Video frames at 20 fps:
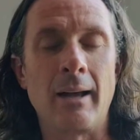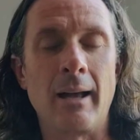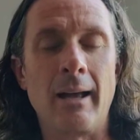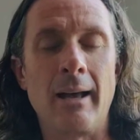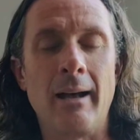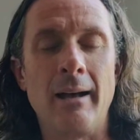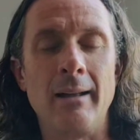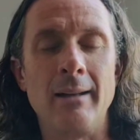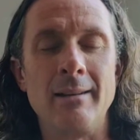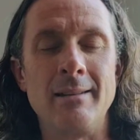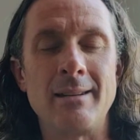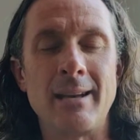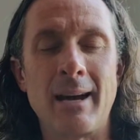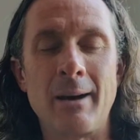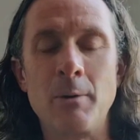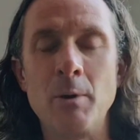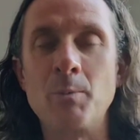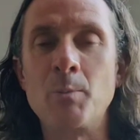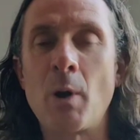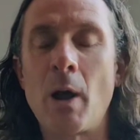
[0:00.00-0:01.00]
And I
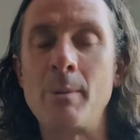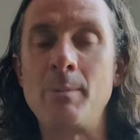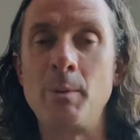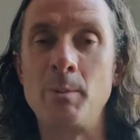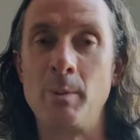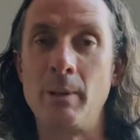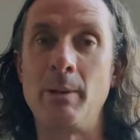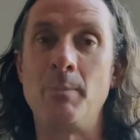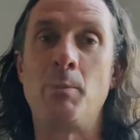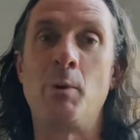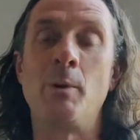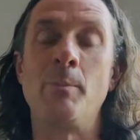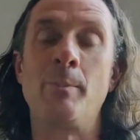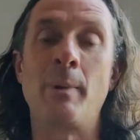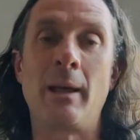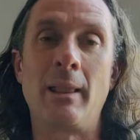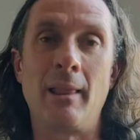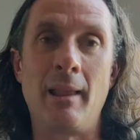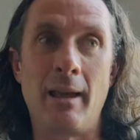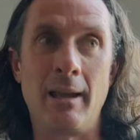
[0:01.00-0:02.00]
would probably put
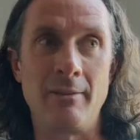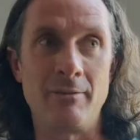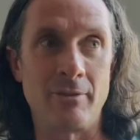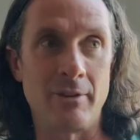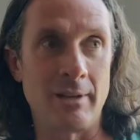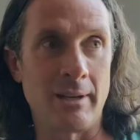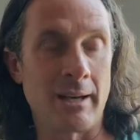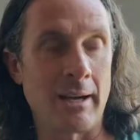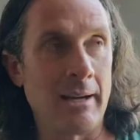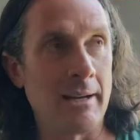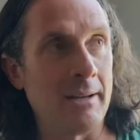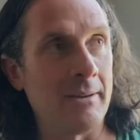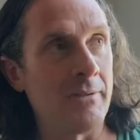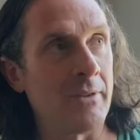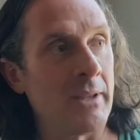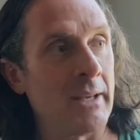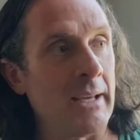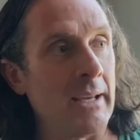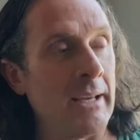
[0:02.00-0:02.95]
my life in kind of